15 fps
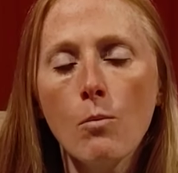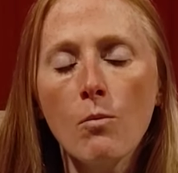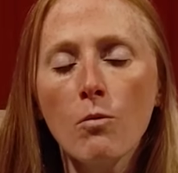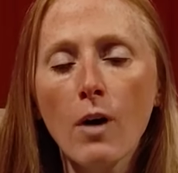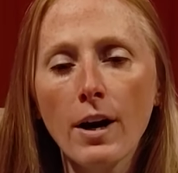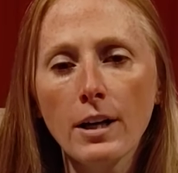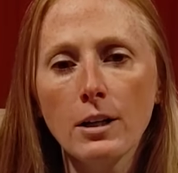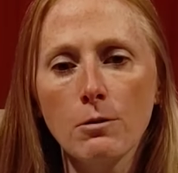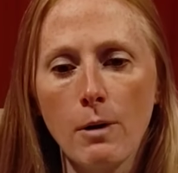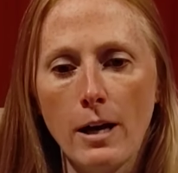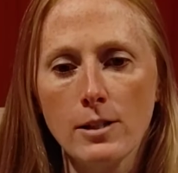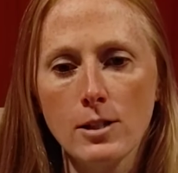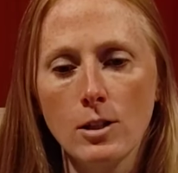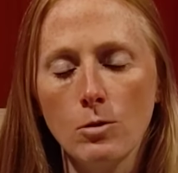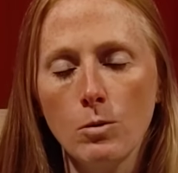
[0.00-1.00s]
Running a
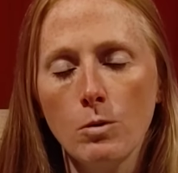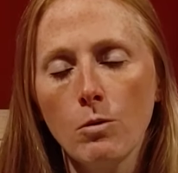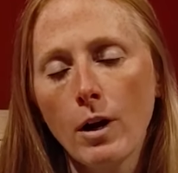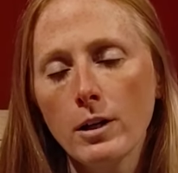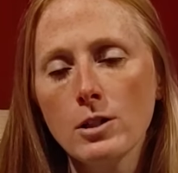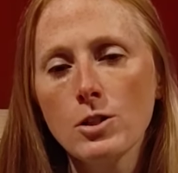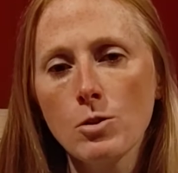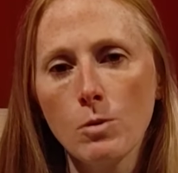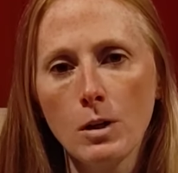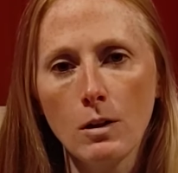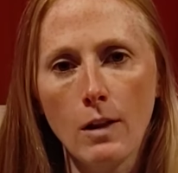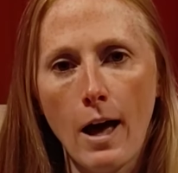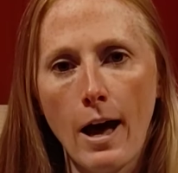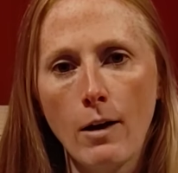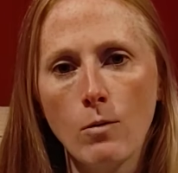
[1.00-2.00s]
rescue, we run into it a
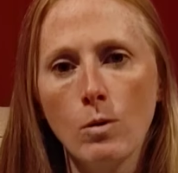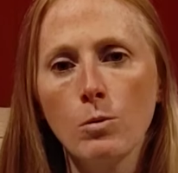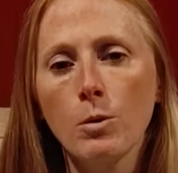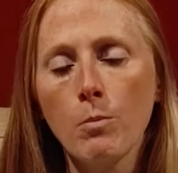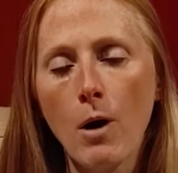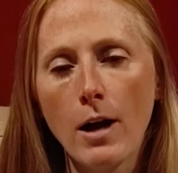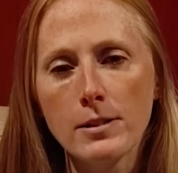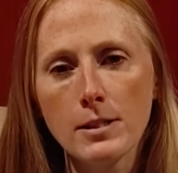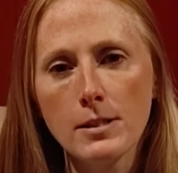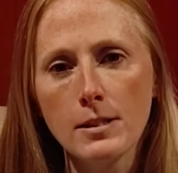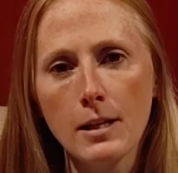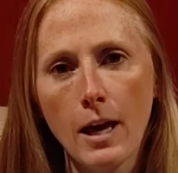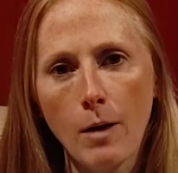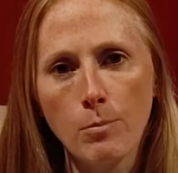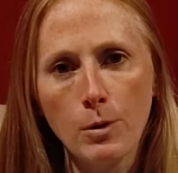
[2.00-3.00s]
lot while we're
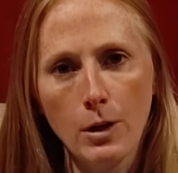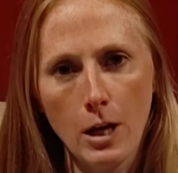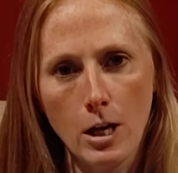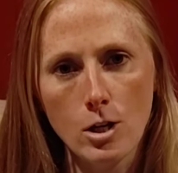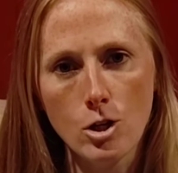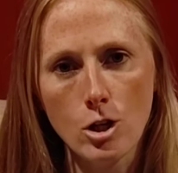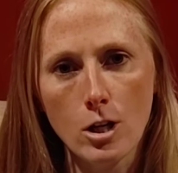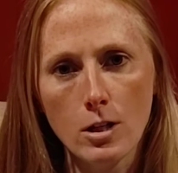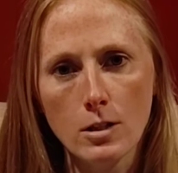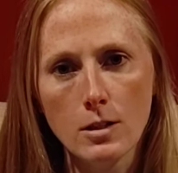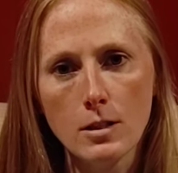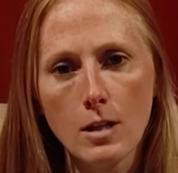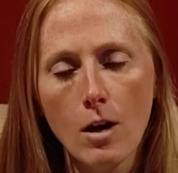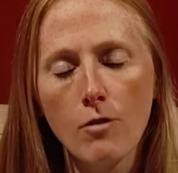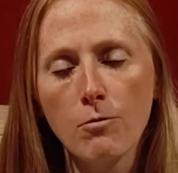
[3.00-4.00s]
processing
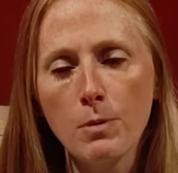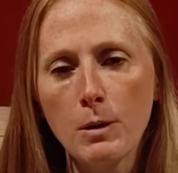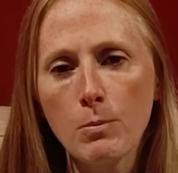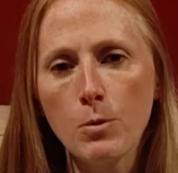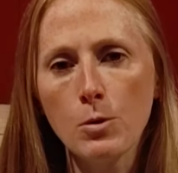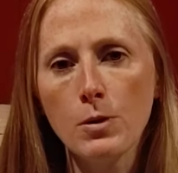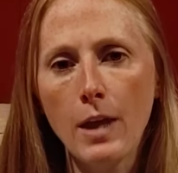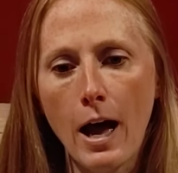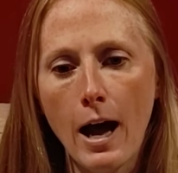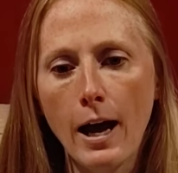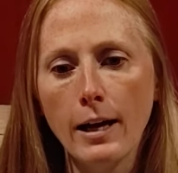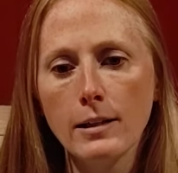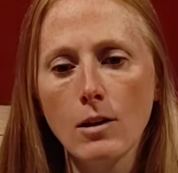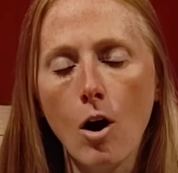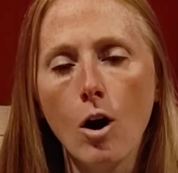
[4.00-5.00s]
applications of people
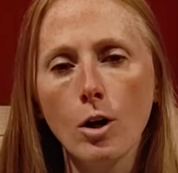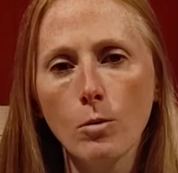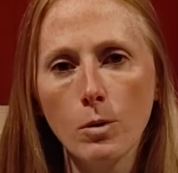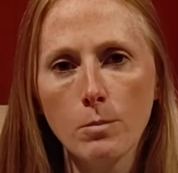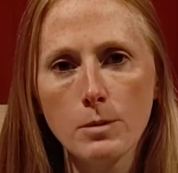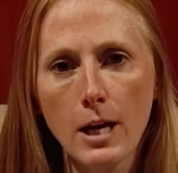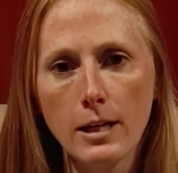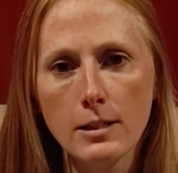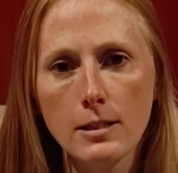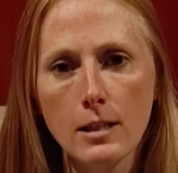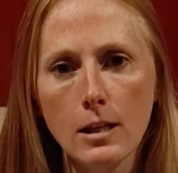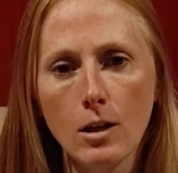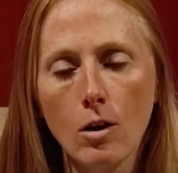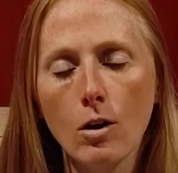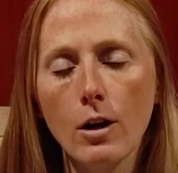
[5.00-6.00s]
not heartworm
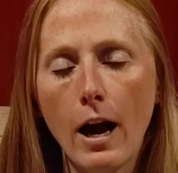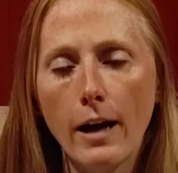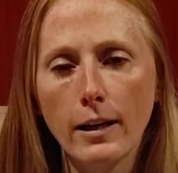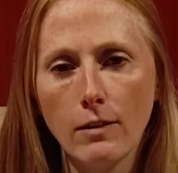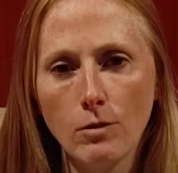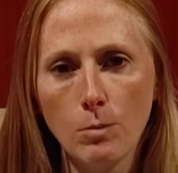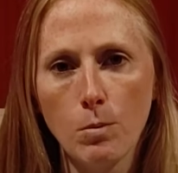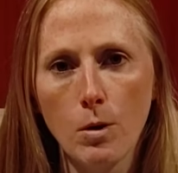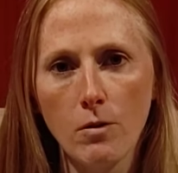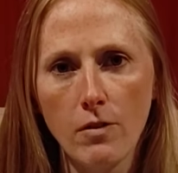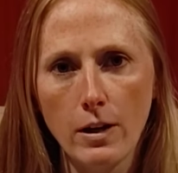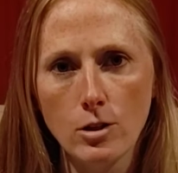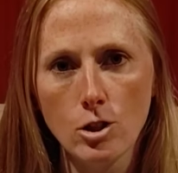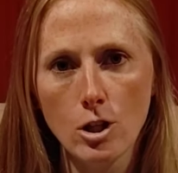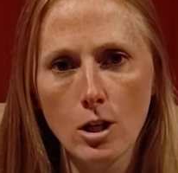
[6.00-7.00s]
testing or not giving
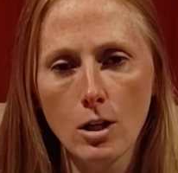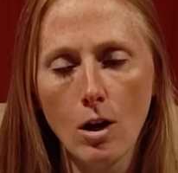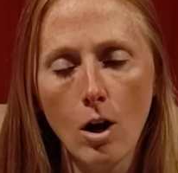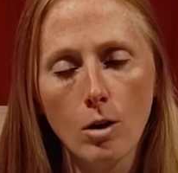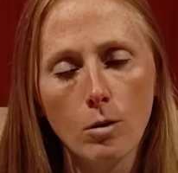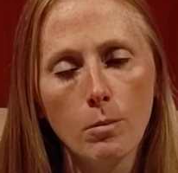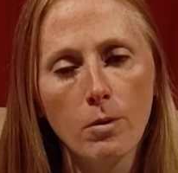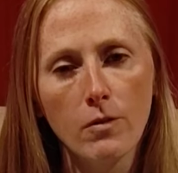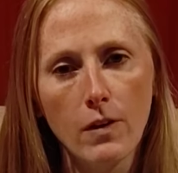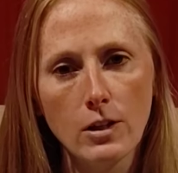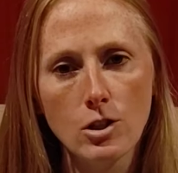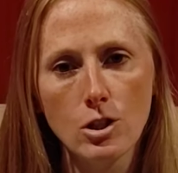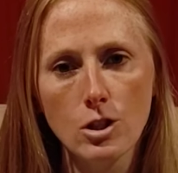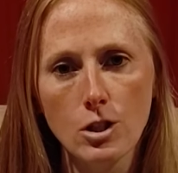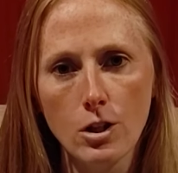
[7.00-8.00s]
heartworm
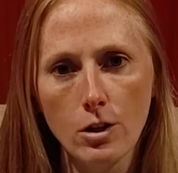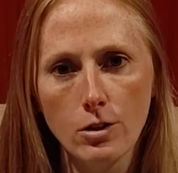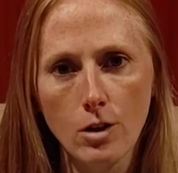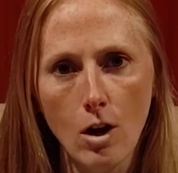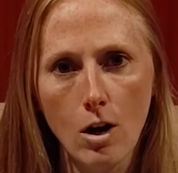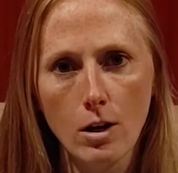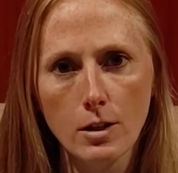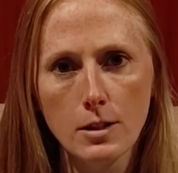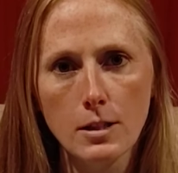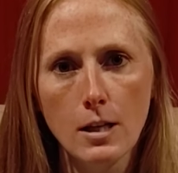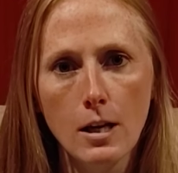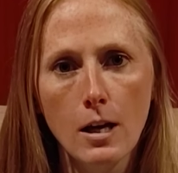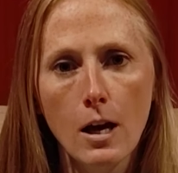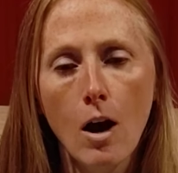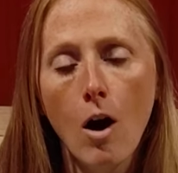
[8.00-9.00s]
prevention to their dogs.
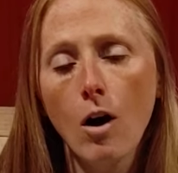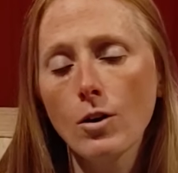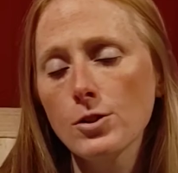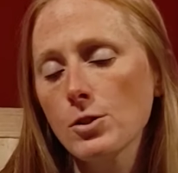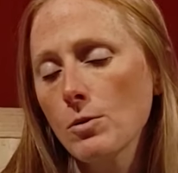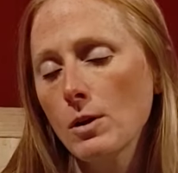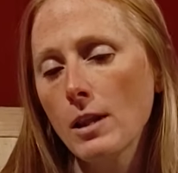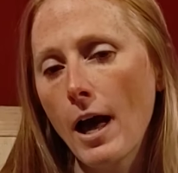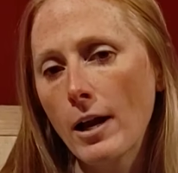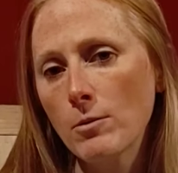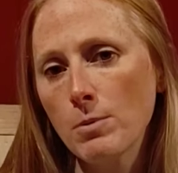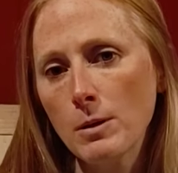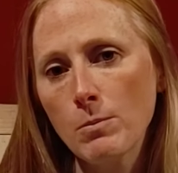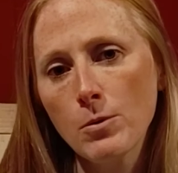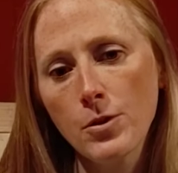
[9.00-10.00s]
Also, a lot of
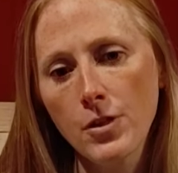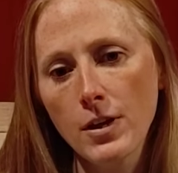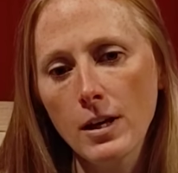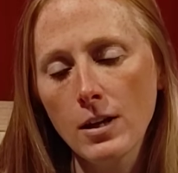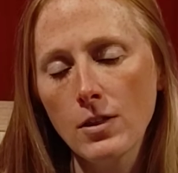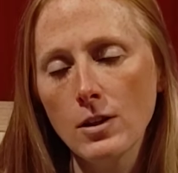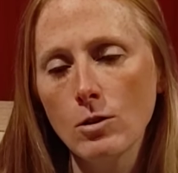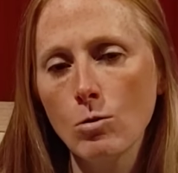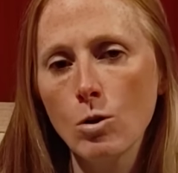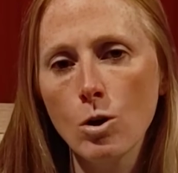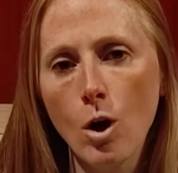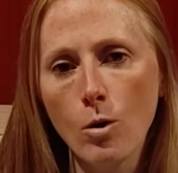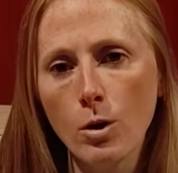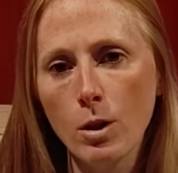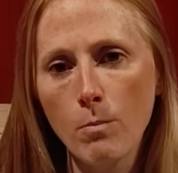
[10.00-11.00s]
people think that you can
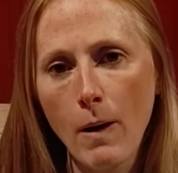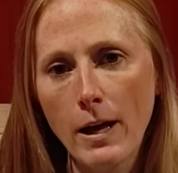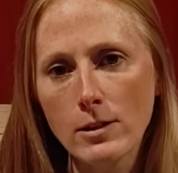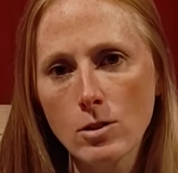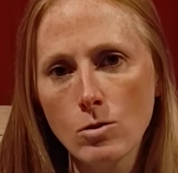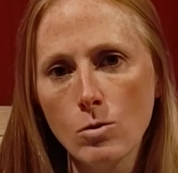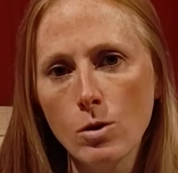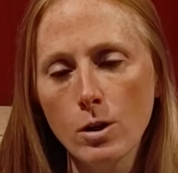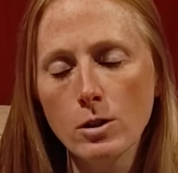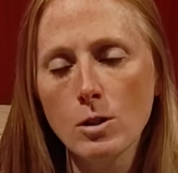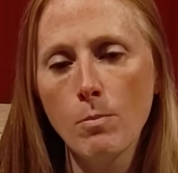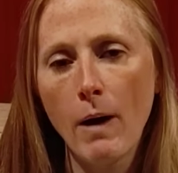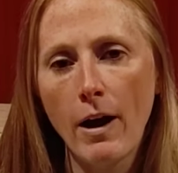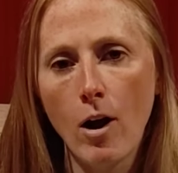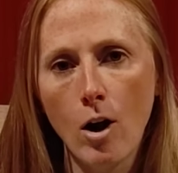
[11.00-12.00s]
go to the pet store to
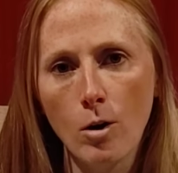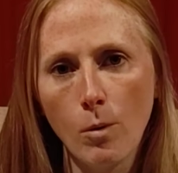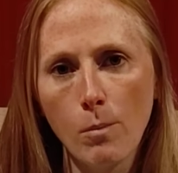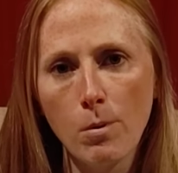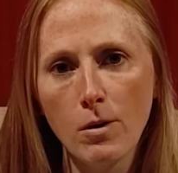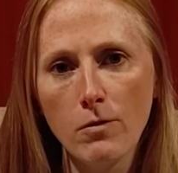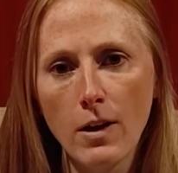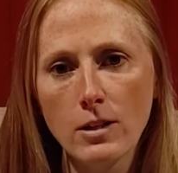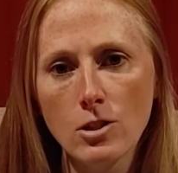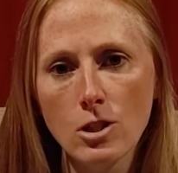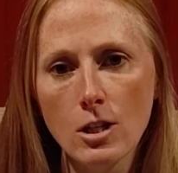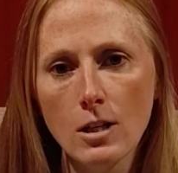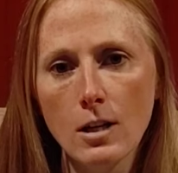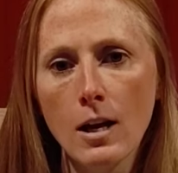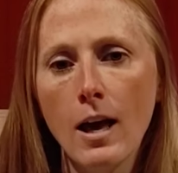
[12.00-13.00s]
buy heartworm
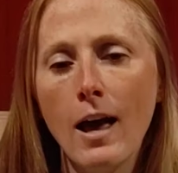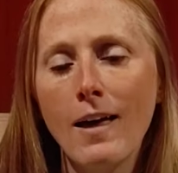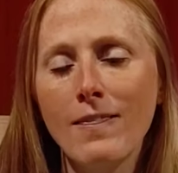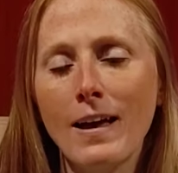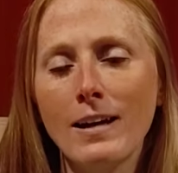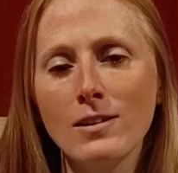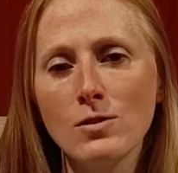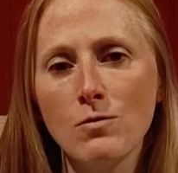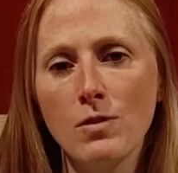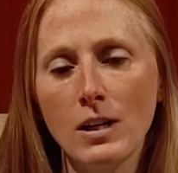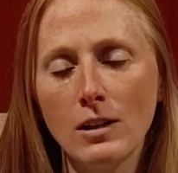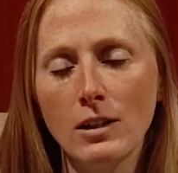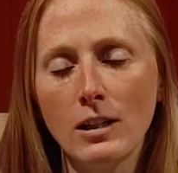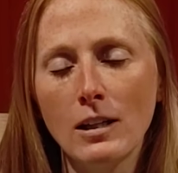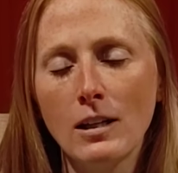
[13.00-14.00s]
prevention, and that is
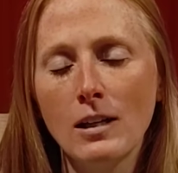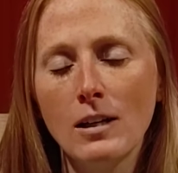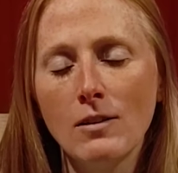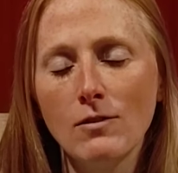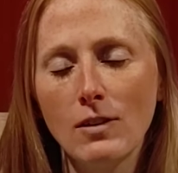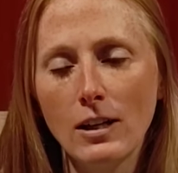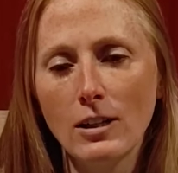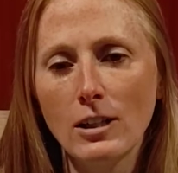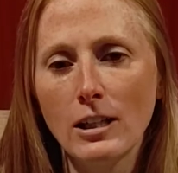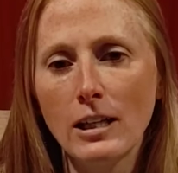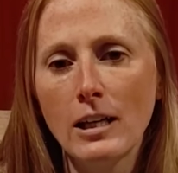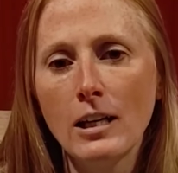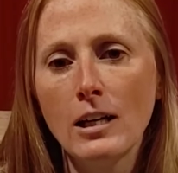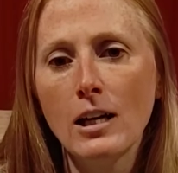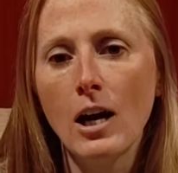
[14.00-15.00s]
very, very
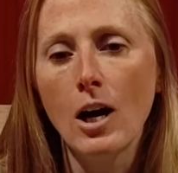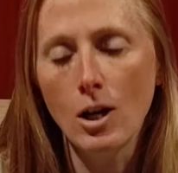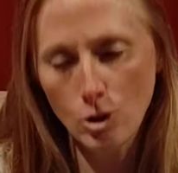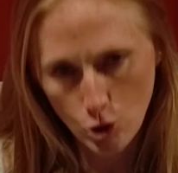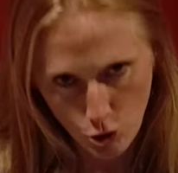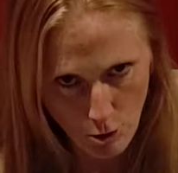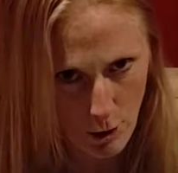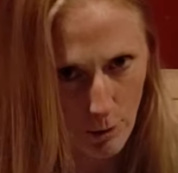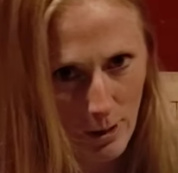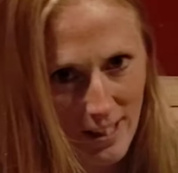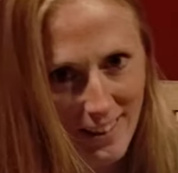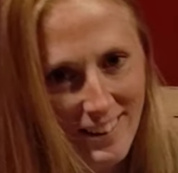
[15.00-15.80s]
untrue.